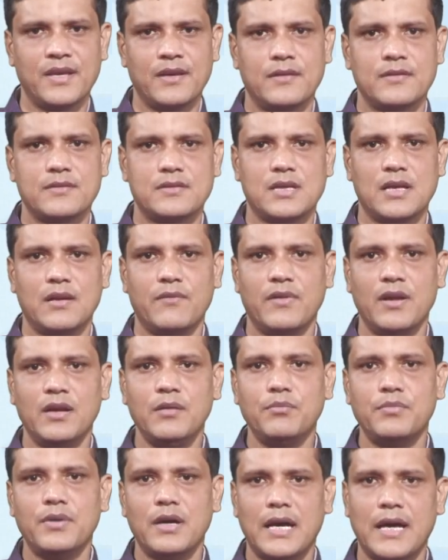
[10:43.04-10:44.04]

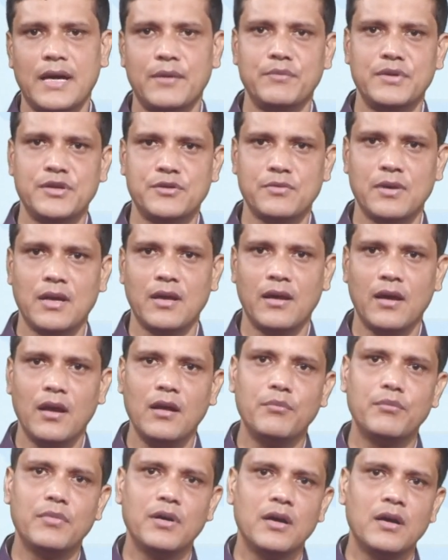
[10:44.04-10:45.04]
Self-help and mutual
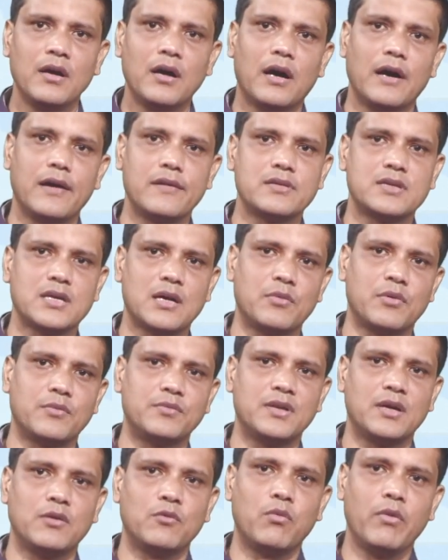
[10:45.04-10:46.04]
help are some of
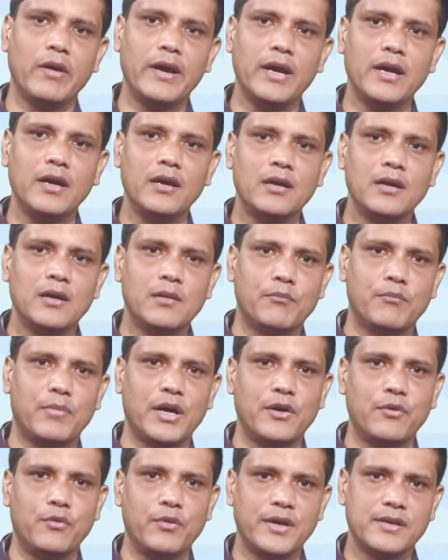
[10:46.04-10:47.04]
the way
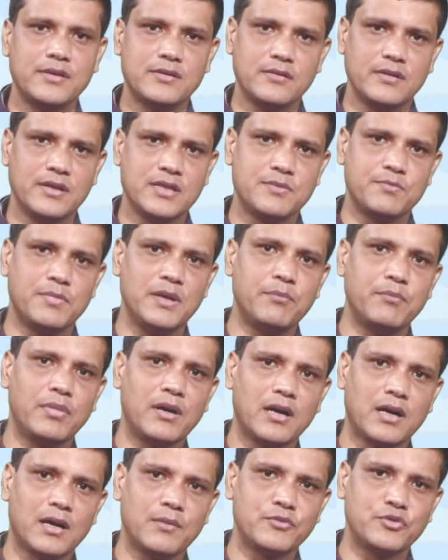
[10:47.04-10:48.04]
by which these people
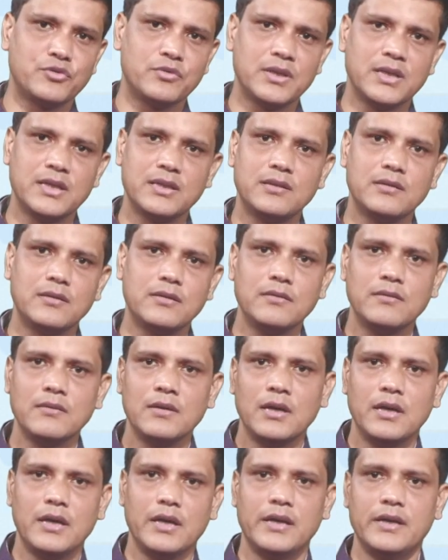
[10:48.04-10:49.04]
come together
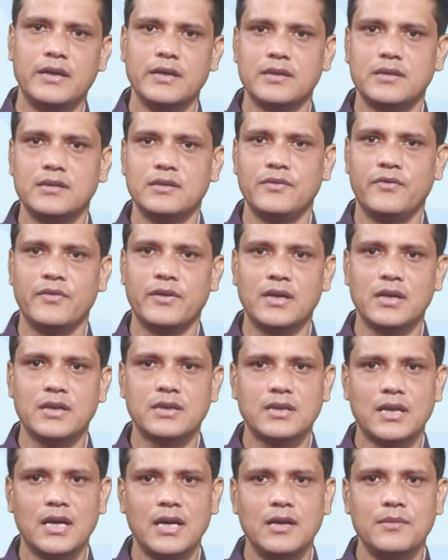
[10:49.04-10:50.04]
in their difficult
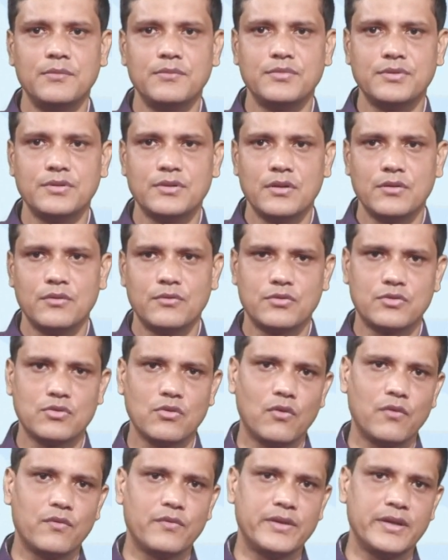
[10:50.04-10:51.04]
times to
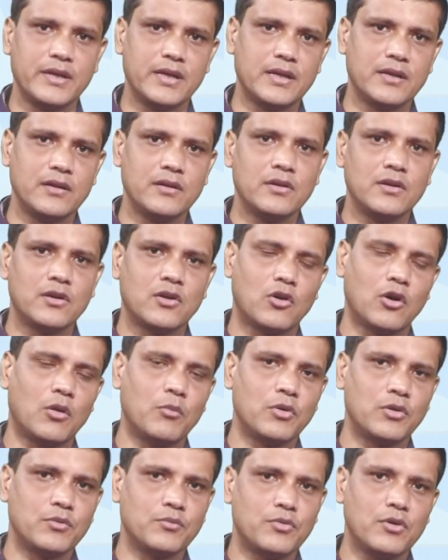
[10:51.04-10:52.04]
solve their
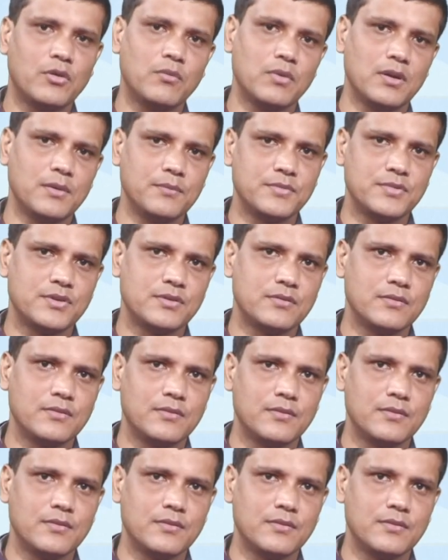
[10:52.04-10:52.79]
common problems.